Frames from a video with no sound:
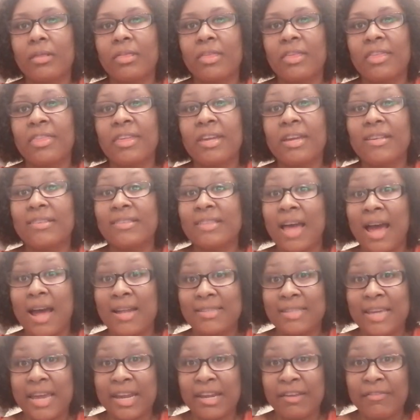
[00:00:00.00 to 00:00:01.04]
the things that I
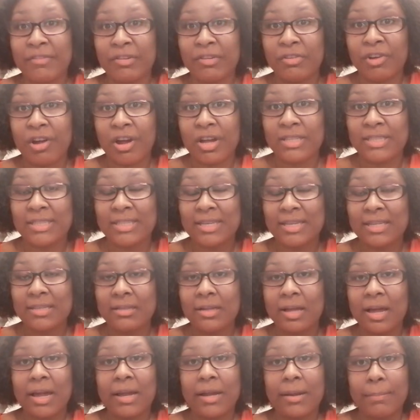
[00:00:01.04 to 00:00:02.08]
take for granted,
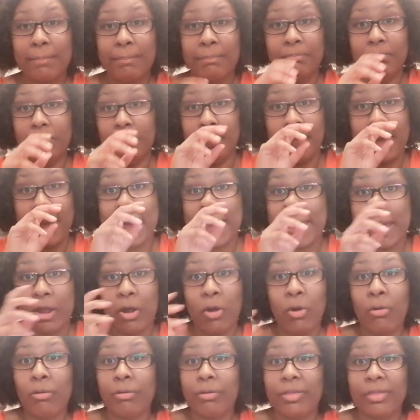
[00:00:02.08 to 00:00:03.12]
like my
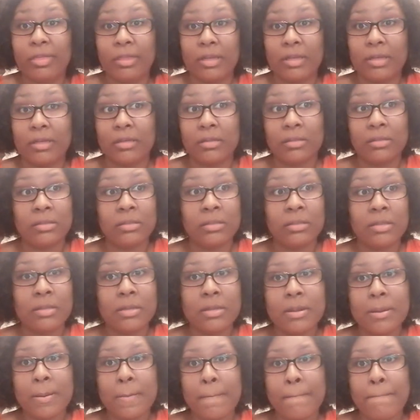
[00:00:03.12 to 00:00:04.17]
health and
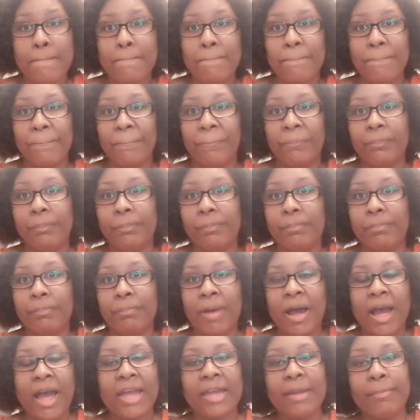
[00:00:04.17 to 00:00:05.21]

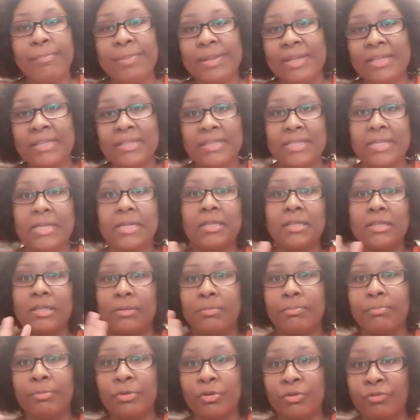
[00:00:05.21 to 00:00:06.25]
my ability to
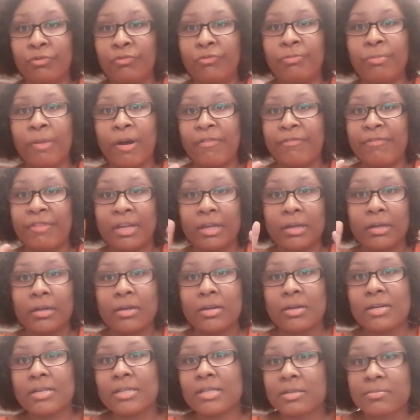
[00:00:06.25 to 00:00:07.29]
move my
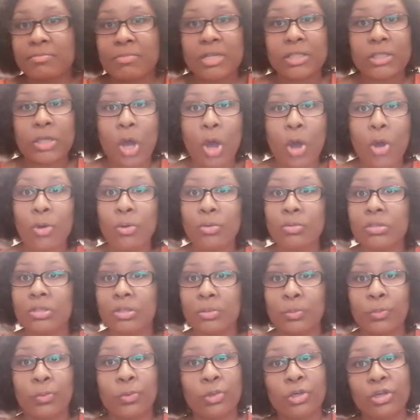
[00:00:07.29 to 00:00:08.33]
fingers and my toes
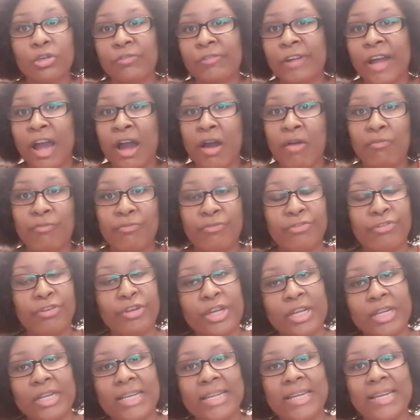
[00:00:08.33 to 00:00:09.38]
and walk around
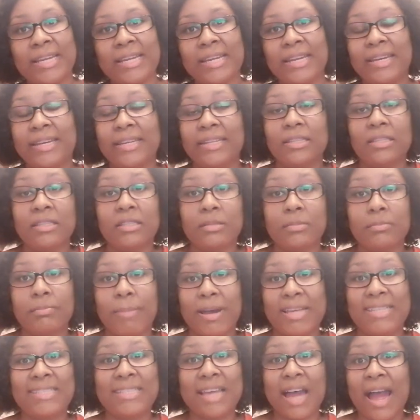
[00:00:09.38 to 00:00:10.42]
freely, and
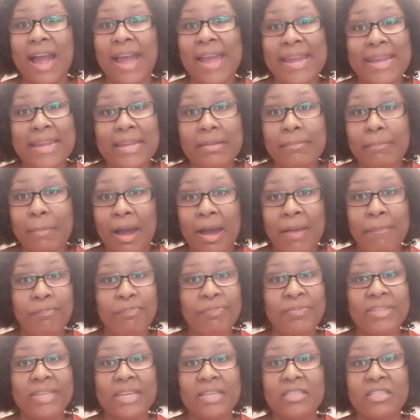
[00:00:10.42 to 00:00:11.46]
my sight, my
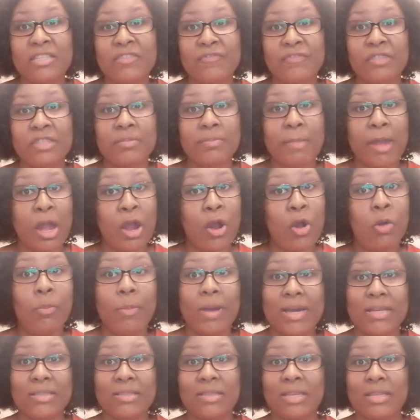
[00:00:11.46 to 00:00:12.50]
sense of smell,
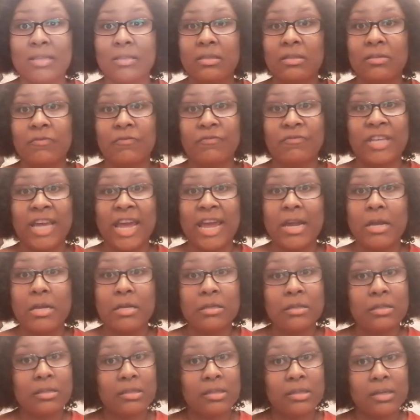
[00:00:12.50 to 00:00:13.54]
my sense of
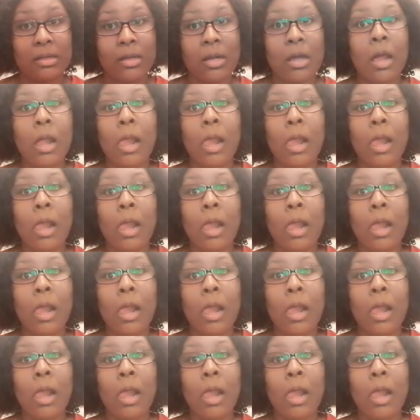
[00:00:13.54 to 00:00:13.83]
taste,